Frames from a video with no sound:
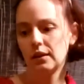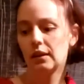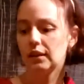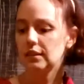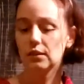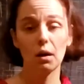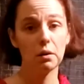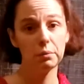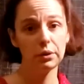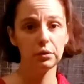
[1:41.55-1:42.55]
Because all
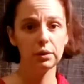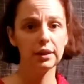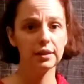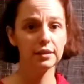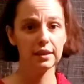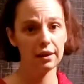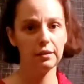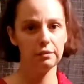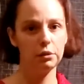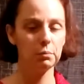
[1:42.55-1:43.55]
we're doing is that
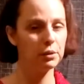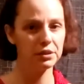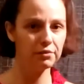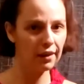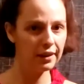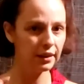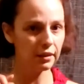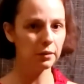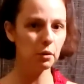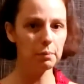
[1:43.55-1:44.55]
we're emulsifying it a
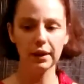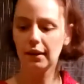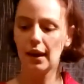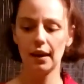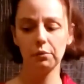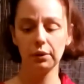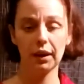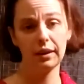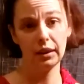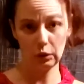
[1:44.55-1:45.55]
little bit and we're
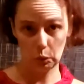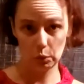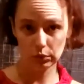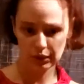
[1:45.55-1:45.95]
getting it cold.